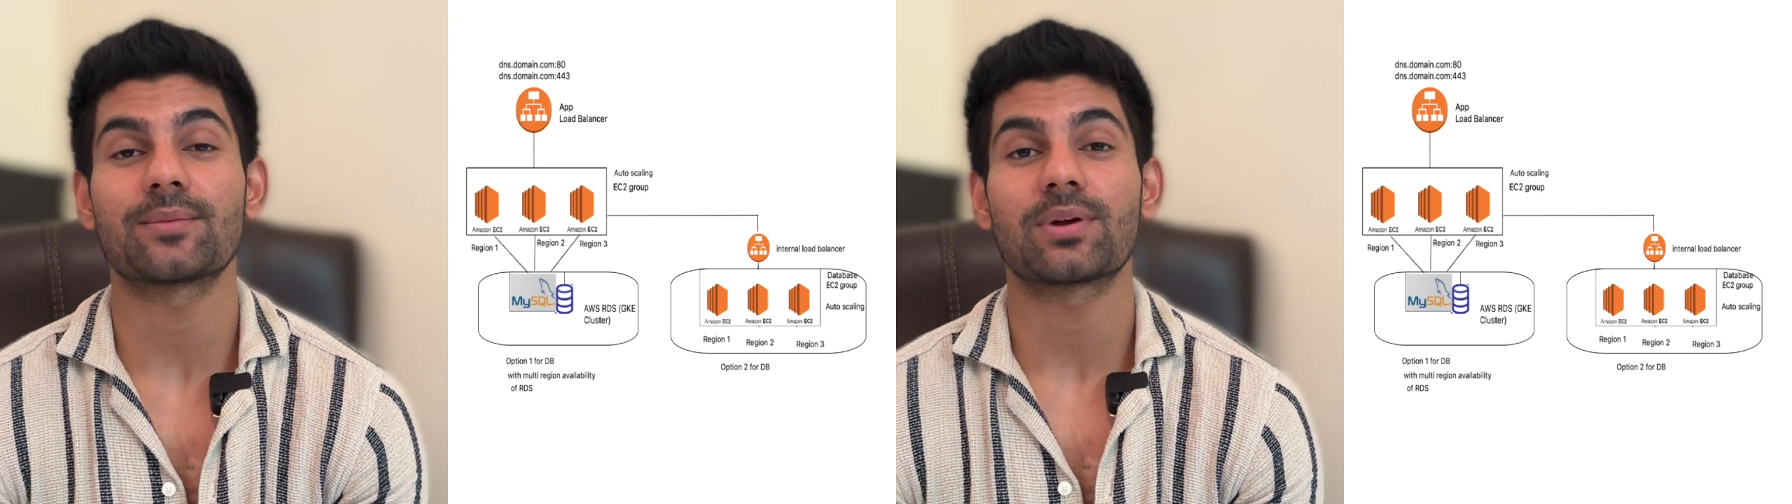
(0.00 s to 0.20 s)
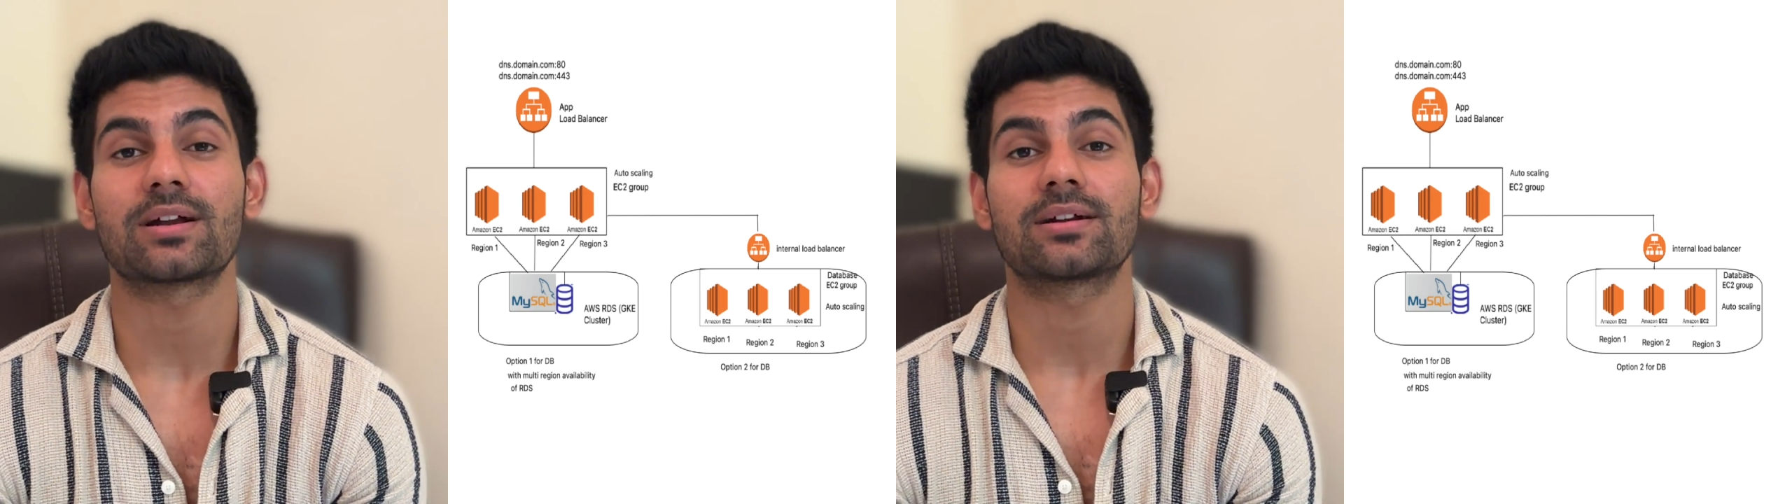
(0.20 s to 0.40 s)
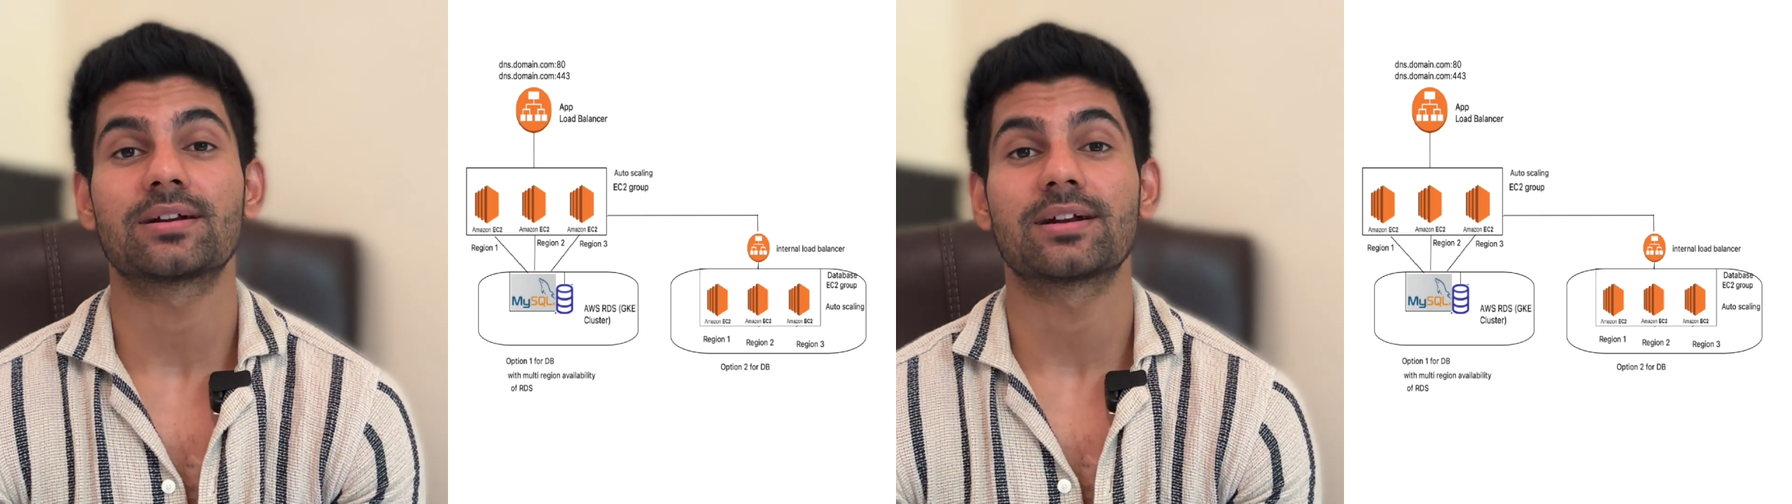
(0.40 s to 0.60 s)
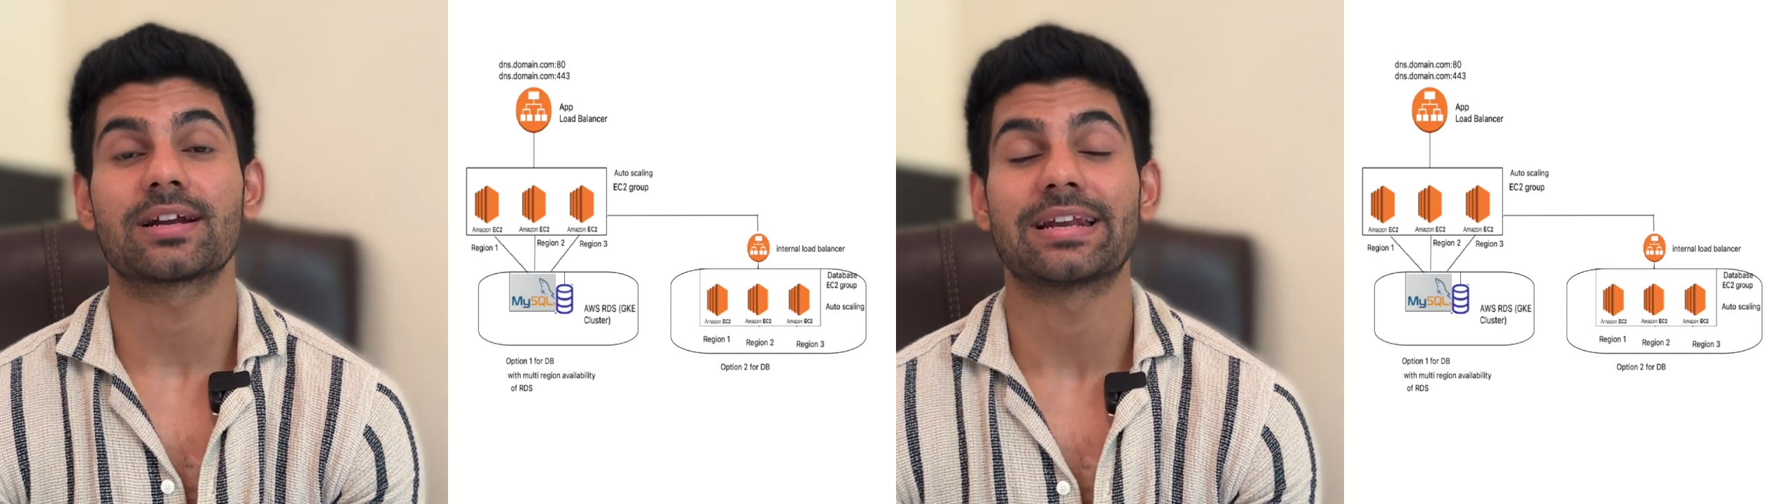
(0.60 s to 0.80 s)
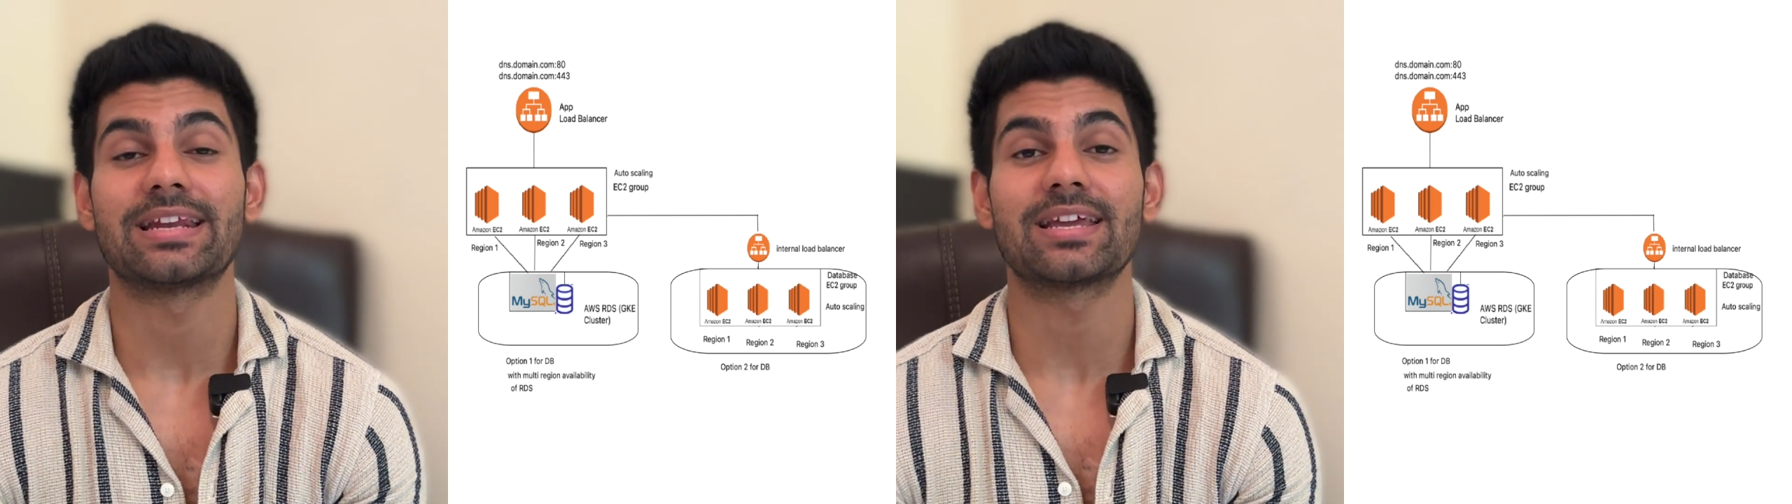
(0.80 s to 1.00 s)
but
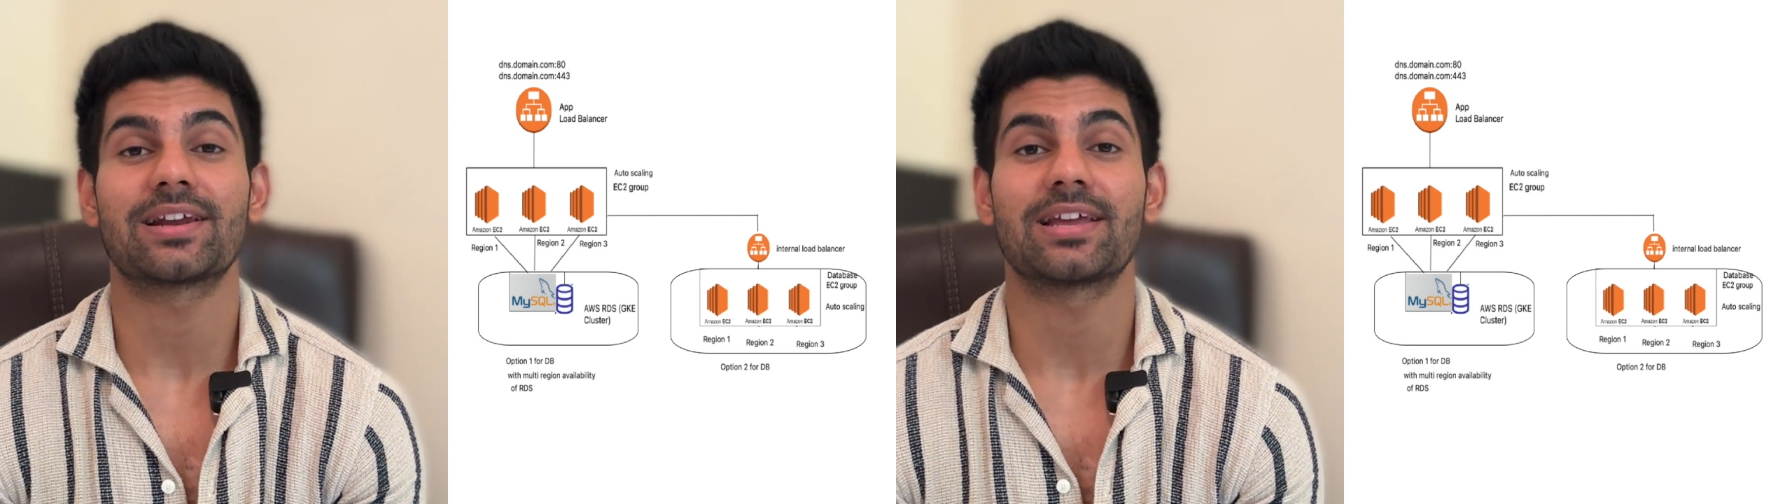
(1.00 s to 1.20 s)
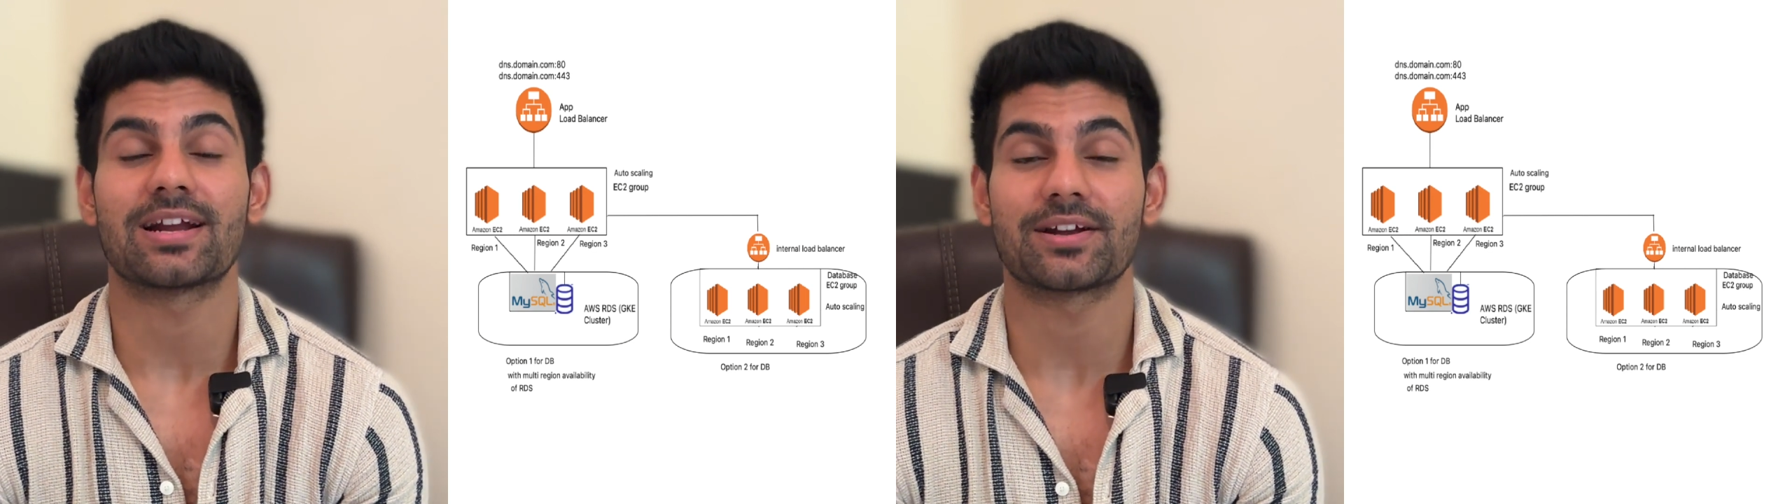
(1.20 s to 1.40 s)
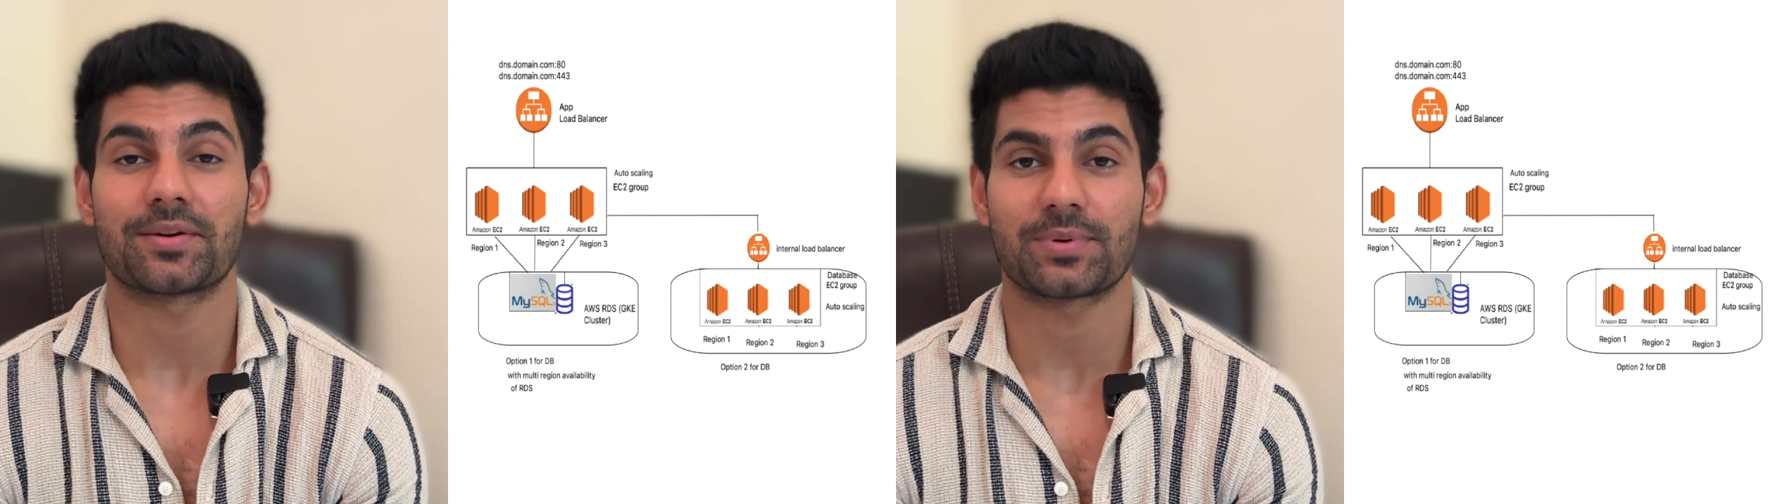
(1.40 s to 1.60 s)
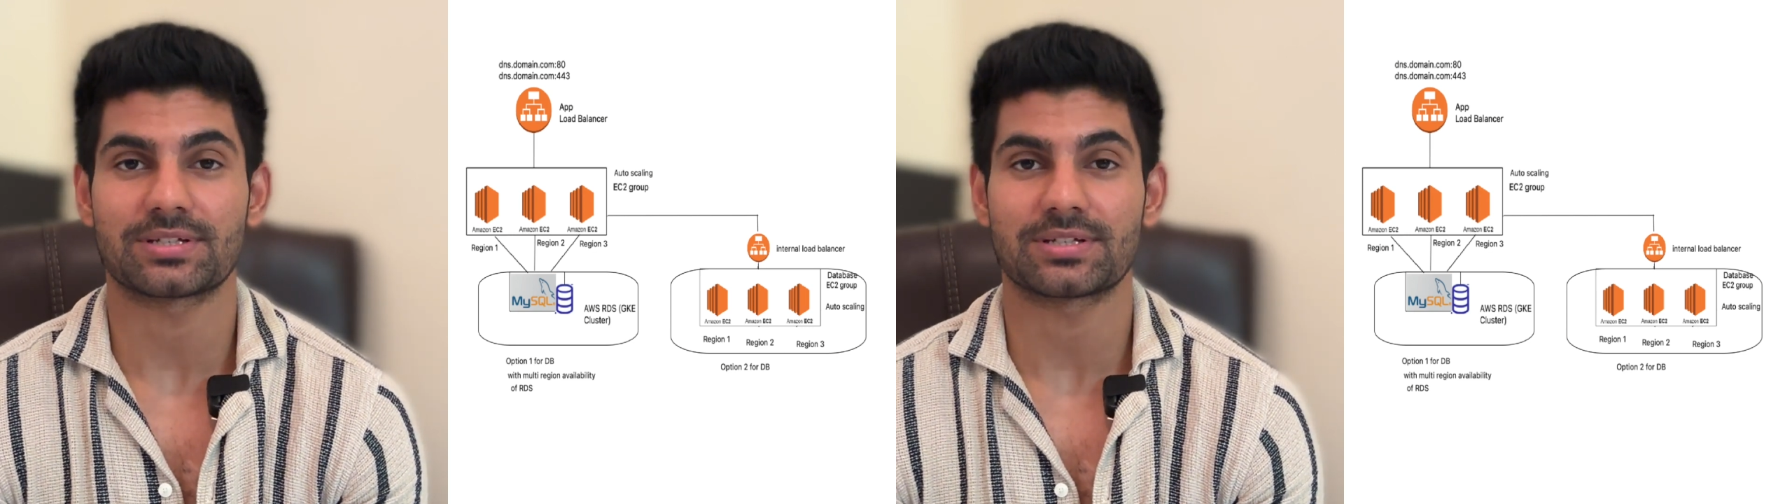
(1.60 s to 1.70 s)
nearly 100%.